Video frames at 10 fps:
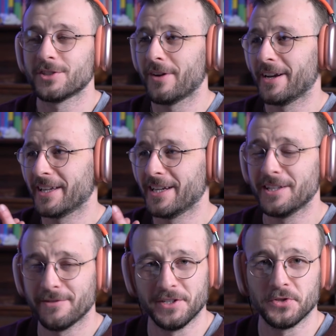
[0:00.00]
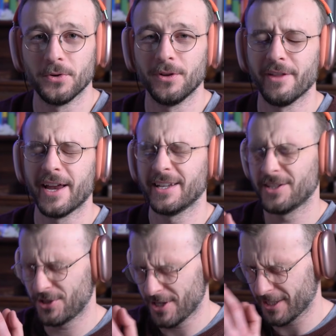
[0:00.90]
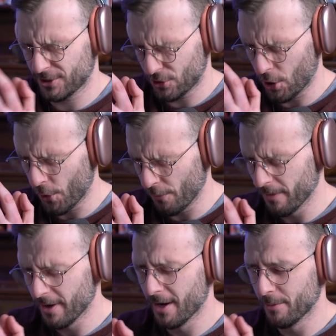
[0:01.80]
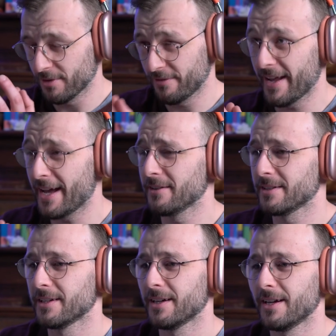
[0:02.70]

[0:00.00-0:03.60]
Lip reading: surrounding an individual that is just so profound.